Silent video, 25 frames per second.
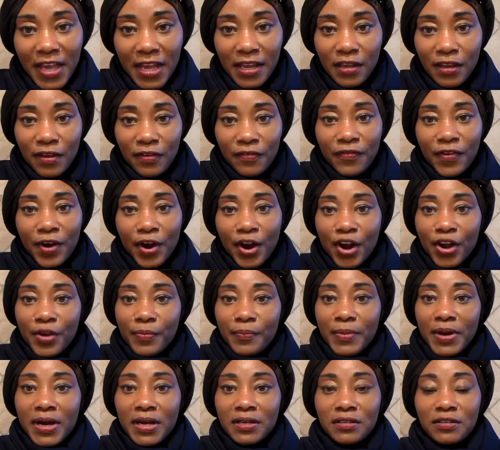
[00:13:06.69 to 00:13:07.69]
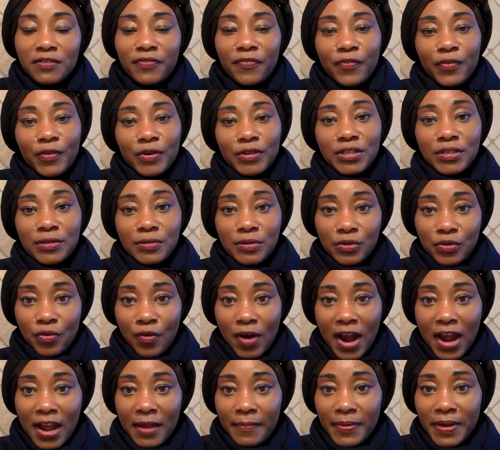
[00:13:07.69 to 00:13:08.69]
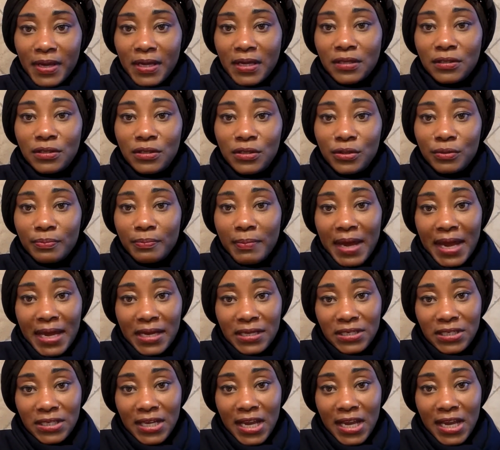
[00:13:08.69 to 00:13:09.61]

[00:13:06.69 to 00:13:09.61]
Thank you very much for subscribing to my